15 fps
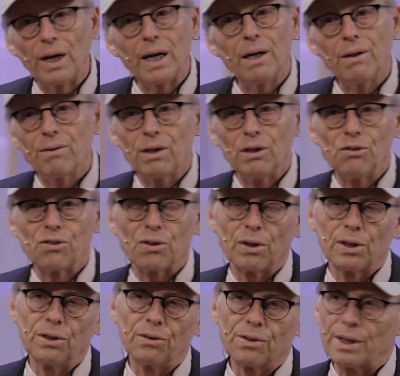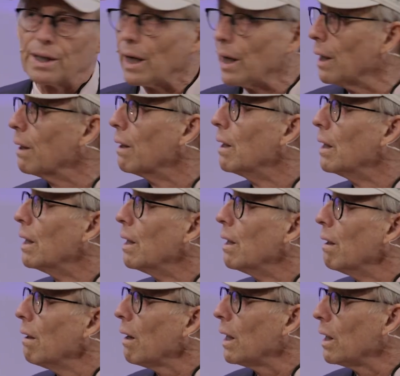or anything you saw here today.
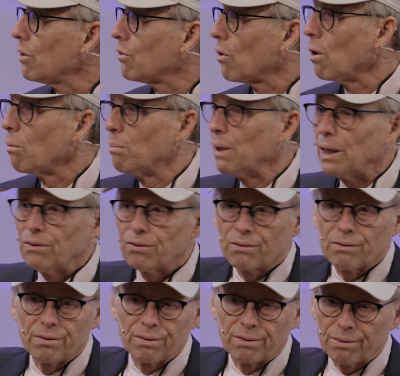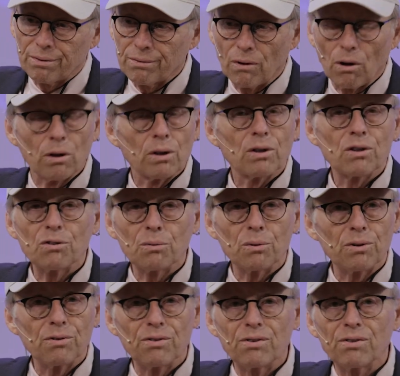And it's all based, all of those
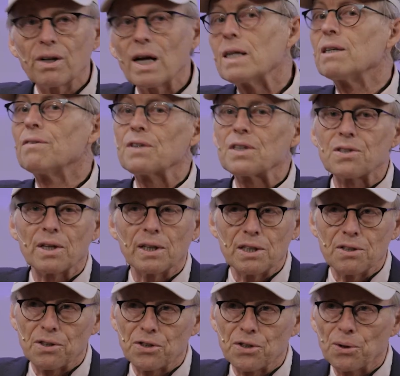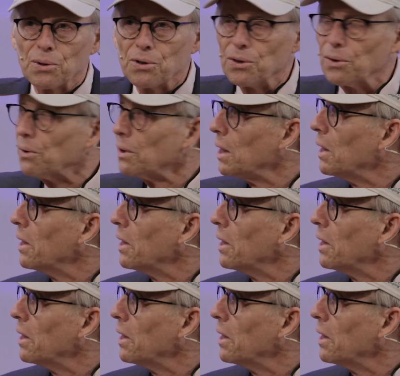were scientific studies I showed you.